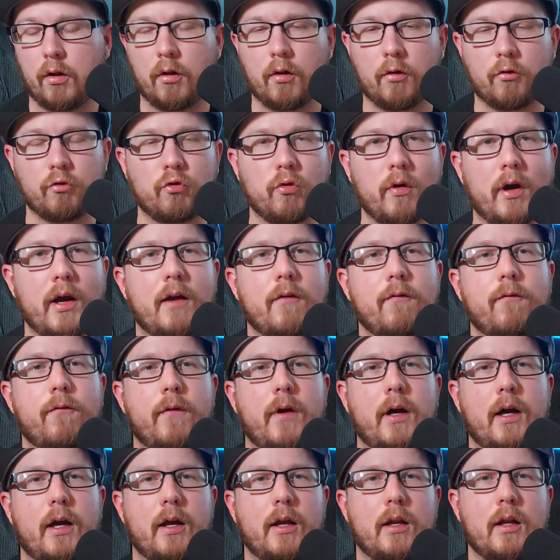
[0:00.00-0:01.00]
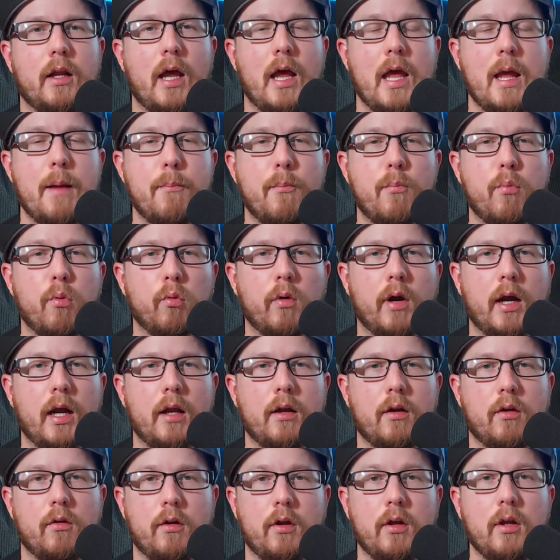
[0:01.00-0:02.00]
Try and find a
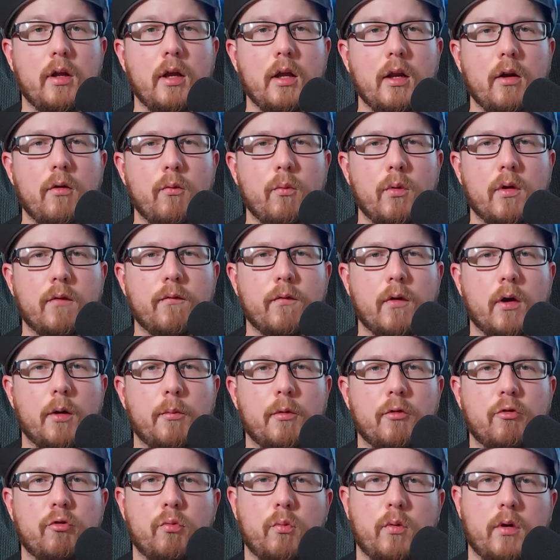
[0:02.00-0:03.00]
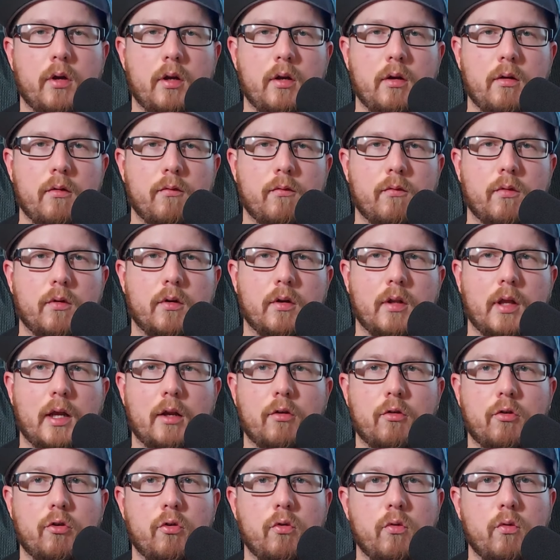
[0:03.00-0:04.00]
brand new. You can get a refurbished one for
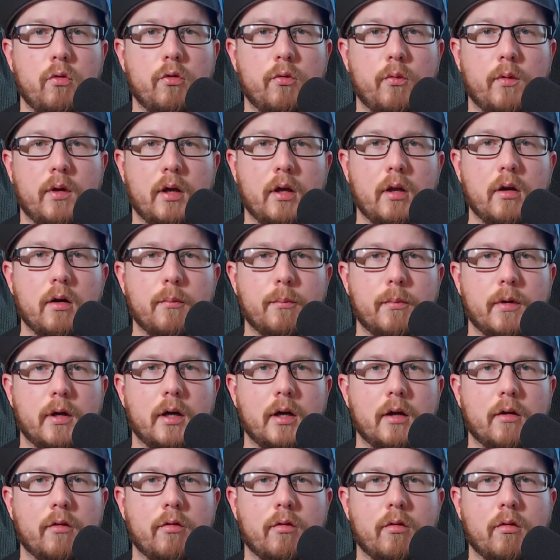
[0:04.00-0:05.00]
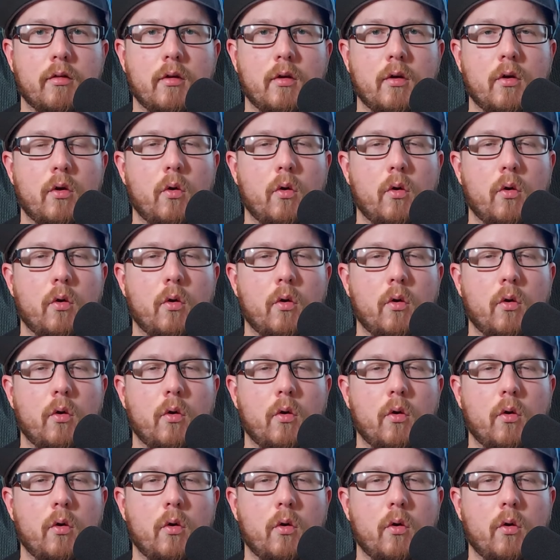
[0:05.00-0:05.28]
like $200 or $300,